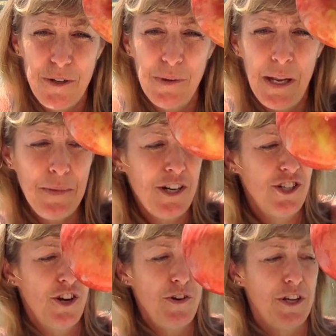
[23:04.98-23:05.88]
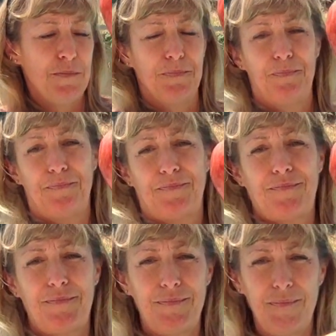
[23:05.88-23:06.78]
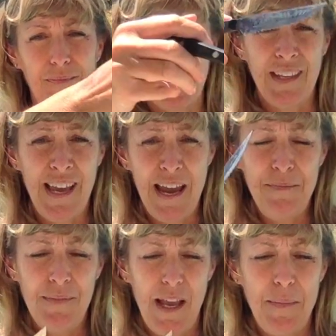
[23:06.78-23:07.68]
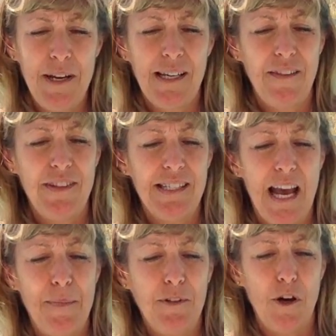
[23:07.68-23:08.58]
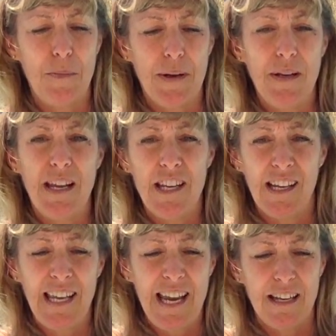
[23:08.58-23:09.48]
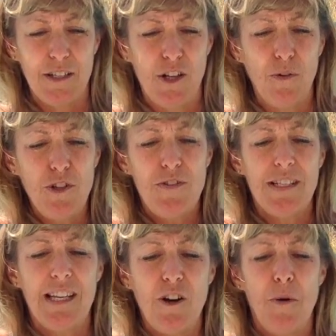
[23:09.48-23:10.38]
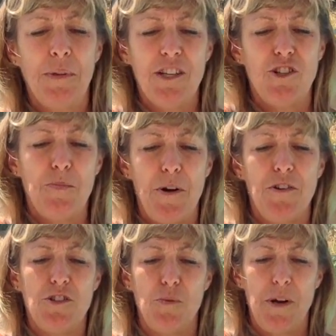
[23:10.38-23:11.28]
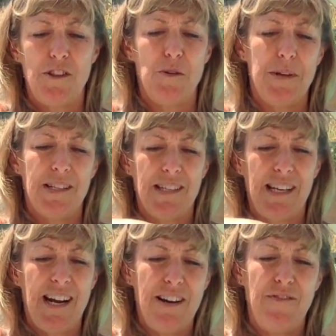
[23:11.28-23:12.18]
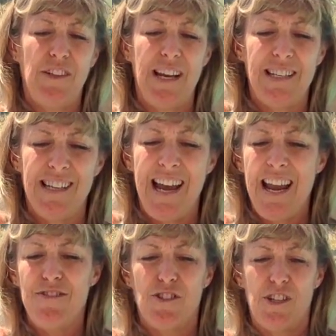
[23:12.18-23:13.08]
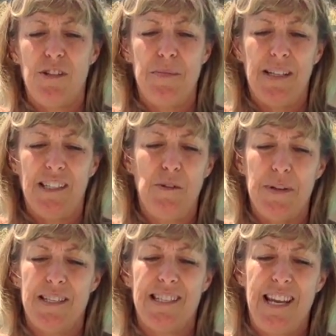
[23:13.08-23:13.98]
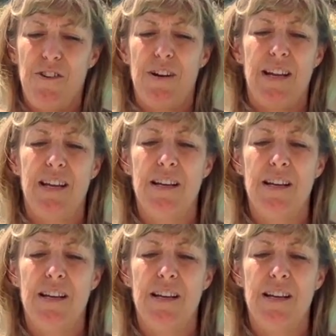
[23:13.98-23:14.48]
Well, I'm going to show you. Okay, I'm going to cut this apple open. And again, don't do this at home unless your parents are with you, because I kind of feel like knives can be a little bit scary.